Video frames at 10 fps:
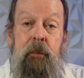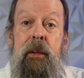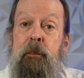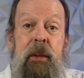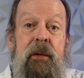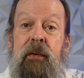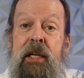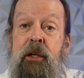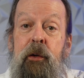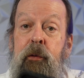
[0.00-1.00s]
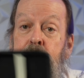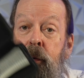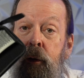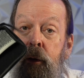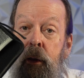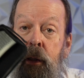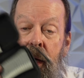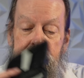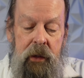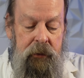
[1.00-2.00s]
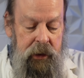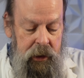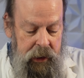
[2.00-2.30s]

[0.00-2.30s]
but, but if I do, look, I have a lovely